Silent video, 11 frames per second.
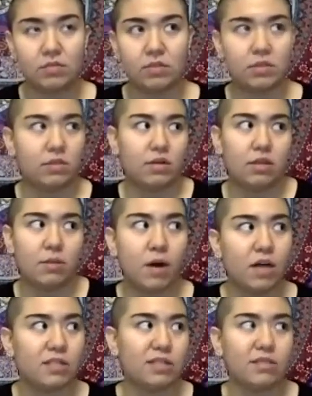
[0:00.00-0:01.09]
Just look at the
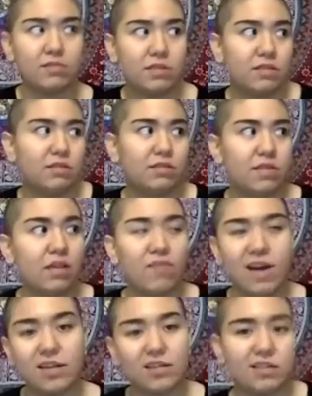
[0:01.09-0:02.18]
positives and take
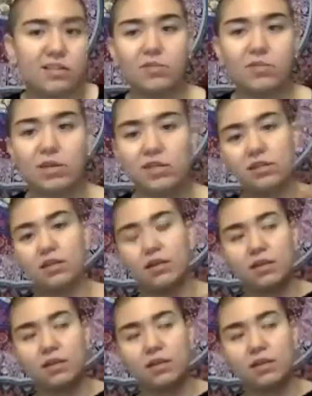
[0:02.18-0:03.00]
advantage of the situation. Like,